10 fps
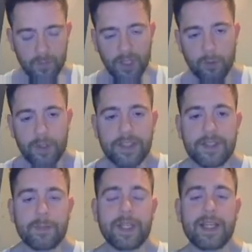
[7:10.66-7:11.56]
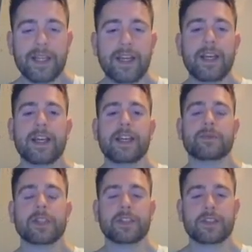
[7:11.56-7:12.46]
Reason being is
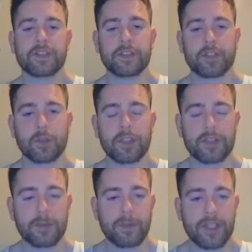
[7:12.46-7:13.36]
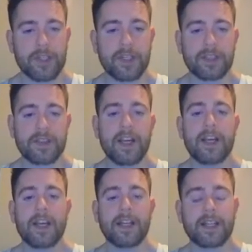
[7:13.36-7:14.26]
because it destroys your metrics
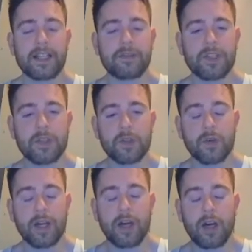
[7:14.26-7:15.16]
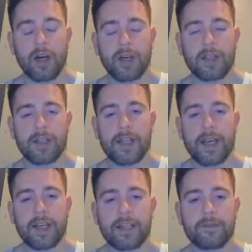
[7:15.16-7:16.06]
and it gives you
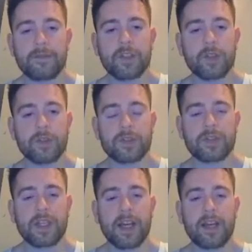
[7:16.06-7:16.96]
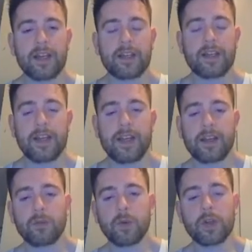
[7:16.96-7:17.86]
negative views, and
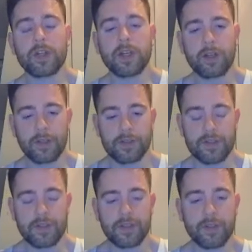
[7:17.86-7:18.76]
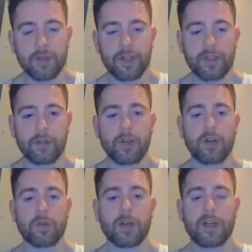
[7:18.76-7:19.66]
it really hurts you in the
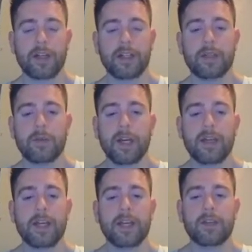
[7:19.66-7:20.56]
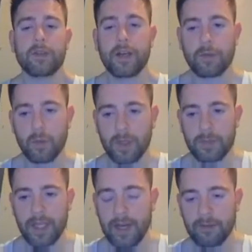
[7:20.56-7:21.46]
long run on eBay. You never want to
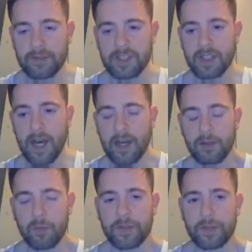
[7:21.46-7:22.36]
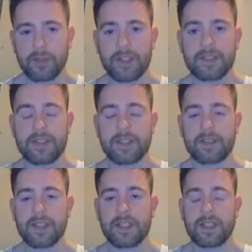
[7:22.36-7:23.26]
be out of stock with your listings.
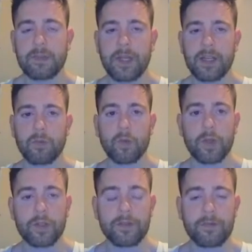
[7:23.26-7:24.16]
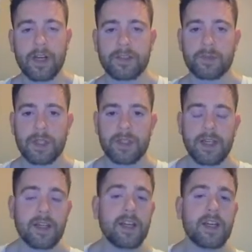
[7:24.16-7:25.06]
Like, eBay really frowns upon
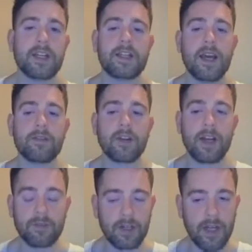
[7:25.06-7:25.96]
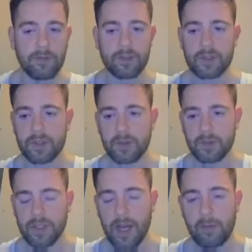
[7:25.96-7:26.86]
that. Never ever ever
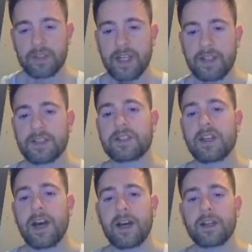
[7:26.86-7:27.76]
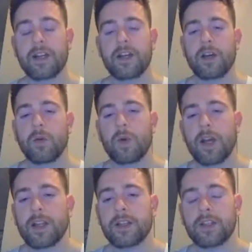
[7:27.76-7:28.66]
choose I was out of stock
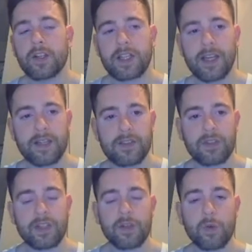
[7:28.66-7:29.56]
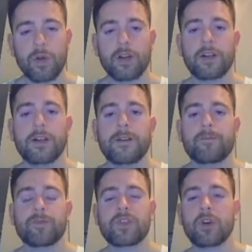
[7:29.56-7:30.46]
when you're canceling an order.
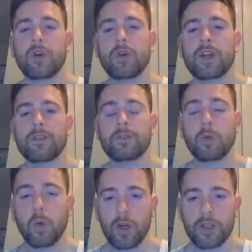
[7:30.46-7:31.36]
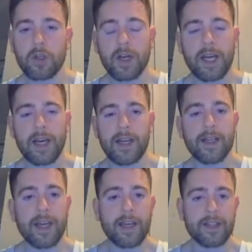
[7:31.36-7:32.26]
So if you were to go ahead
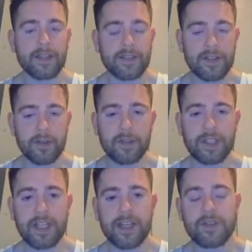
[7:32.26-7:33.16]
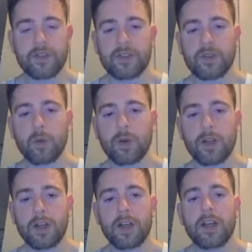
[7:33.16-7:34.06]
and continue to cancel this
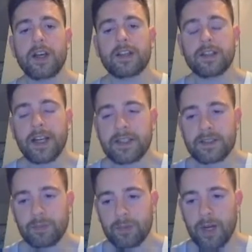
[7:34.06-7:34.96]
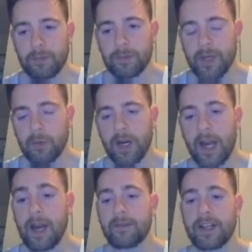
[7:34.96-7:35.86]
order, the next problem that we're
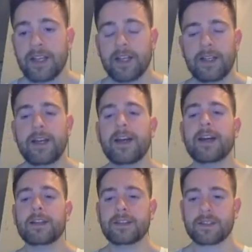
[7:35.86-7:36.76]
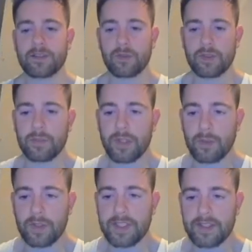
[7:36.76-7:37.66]
having, and this has only been a
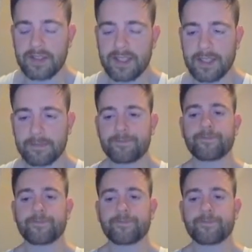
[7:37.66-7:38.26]
recent thing,